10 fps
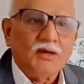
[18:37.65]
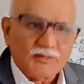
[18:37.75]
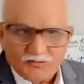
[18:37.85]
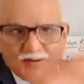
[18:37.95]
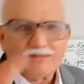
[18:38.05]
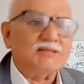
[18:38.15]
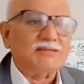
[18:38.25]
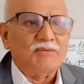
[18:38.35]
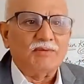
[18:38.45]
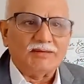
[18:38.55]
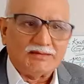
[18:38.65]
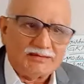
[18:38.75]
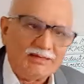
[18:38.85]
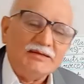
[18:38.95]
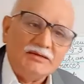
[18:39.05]
give as a summary is
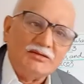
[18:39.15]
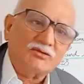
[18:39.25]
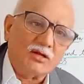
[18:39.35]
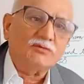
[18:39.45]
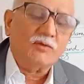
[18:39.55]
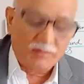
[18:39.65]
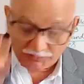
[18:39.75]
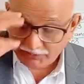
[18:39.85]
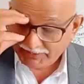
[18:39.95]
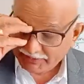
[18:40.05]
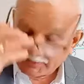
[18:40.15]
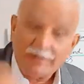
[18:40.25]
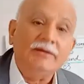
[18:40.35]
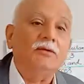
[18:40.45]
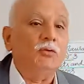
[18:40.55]
that in this class we
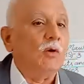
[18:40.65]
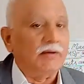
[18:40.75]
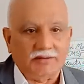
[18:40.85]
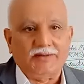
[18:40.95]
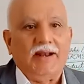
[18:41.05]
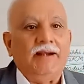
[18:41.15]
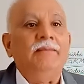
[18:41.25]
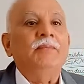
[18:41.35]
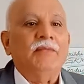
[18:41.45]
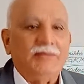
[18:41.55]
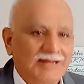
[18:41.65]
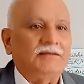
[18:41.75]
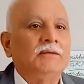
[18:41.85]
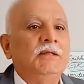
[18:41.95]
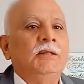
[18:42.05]
tried to understand
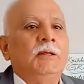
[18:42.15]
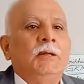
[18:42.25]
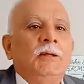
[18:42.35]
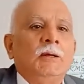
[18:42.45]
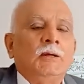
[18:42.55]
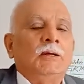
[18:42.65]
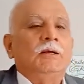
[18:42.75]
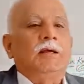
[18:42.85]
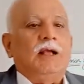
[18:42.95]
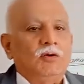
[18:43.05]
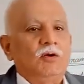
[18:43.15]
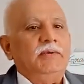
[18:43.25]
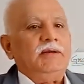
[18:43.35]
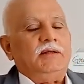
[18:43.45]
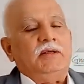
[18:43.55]
that
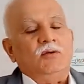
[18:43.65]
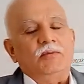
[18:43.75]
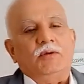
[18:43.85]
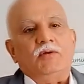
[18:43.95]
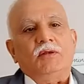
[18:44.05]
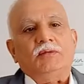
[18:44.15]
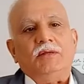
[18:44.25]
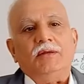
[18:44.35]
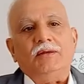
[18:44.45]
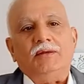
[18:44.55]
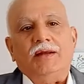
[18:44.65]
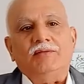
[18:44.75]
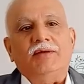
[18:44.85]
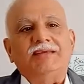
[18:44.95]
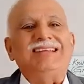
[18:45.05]
Agrometeorological
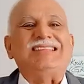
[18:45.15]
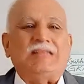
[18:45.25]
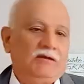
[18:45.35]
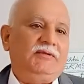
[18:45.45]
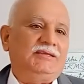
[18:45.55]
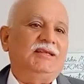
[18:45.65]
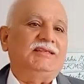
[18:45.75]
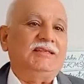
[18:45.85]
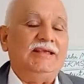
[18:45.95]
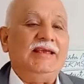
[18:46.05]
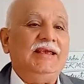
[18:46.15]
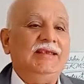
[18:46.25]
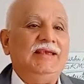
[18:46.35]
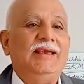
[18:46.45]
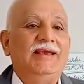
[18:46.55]
Advisory Services,
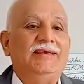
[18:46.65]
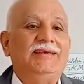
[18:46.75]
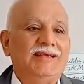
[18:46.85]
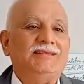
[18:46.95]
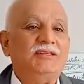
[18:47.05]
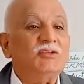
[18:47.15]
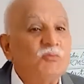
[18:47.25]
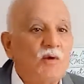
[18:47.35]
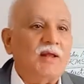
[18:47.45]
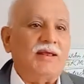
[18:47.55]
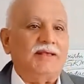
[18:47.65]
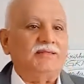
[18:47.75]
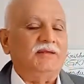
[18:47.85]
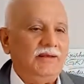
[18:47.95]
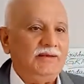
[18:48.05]
AAS small
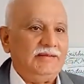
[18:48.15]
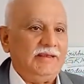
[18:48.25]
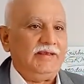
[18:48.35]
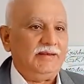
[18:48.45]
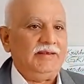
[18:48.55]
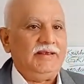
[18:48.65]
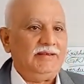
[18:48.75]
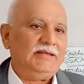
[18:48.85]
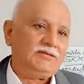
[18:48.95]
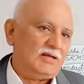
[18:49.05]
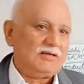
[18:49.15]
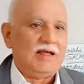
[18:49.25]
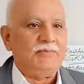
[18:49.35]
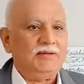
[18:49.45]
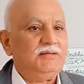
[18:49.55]
s, and AAS are
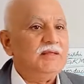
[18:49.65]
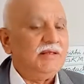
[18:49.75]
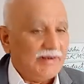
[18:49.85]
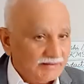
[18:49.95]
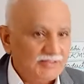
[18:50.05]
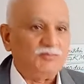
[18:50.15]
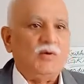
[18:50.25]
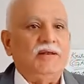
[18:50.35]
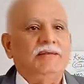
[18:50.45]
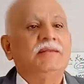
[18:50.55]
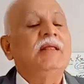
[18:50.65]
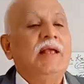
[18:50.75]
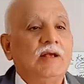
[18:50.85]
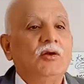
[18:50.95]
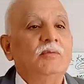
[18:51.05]
capitals and the small s.
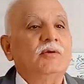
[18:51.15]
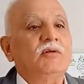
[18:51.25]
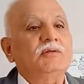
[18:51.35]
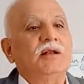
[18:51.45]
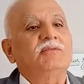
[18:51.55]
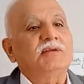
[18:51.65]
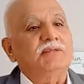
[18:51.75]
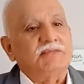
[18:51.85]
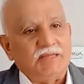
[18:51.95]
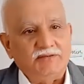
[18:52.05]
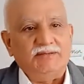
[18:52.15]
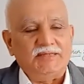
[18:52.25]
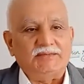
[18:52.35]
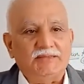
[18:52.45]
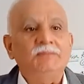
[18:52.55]
Agrometeorological Advisory
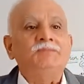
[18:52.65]
Services,